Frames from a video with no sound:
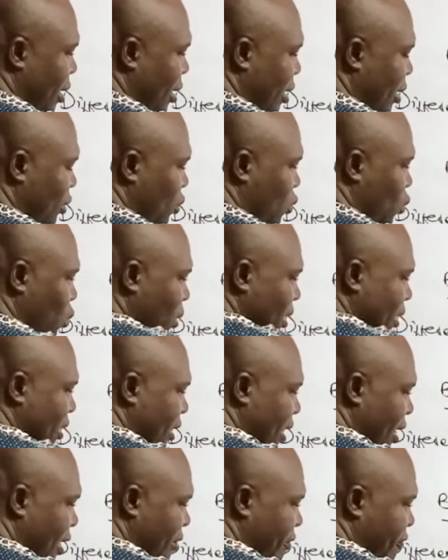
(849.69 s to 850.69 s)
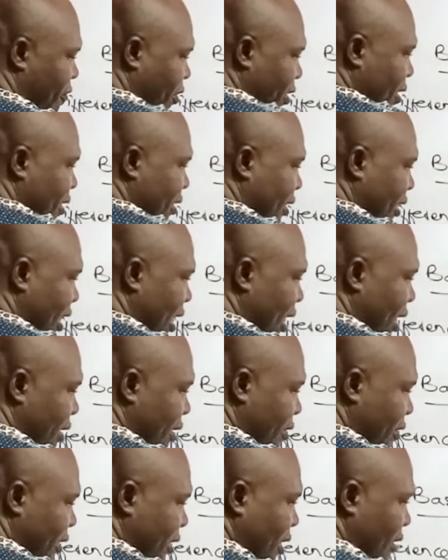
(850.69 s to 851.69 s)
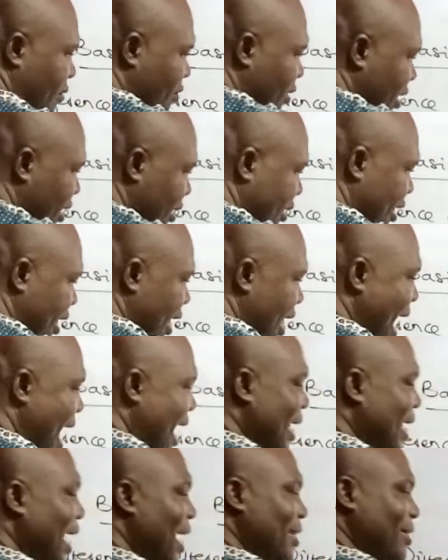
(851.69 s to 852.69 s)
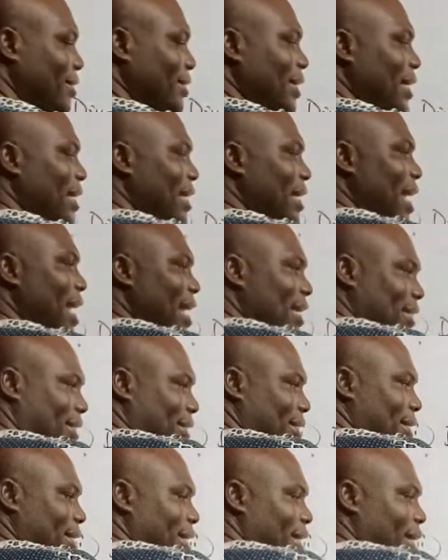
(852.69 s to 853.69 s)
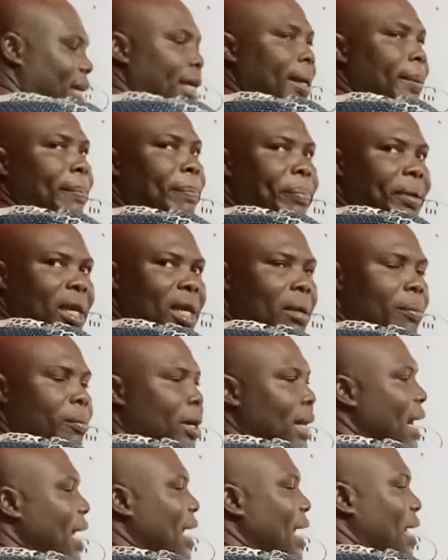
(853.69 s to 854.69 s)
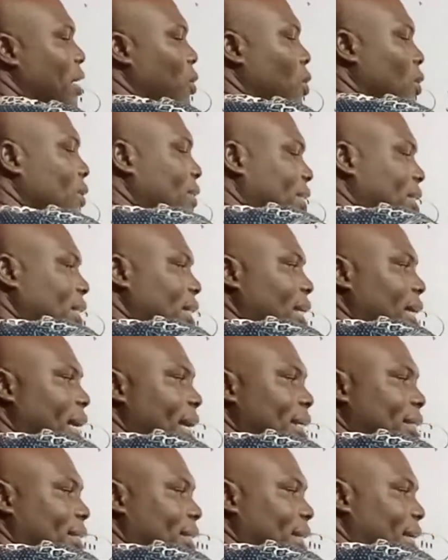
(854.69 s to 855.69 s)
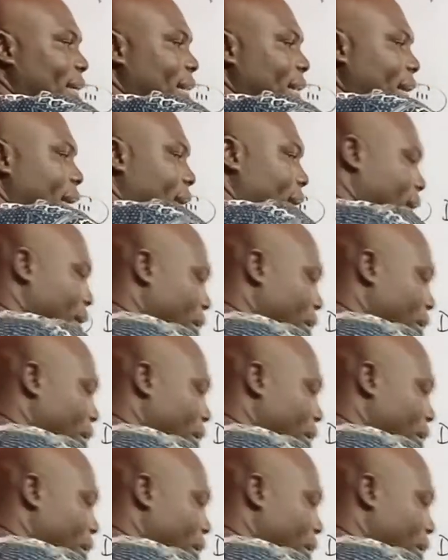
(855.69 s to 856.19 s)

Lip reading: 2 is here, 4 is here, 7 is there. I can see 8 in B, but I cannot see 8 in A,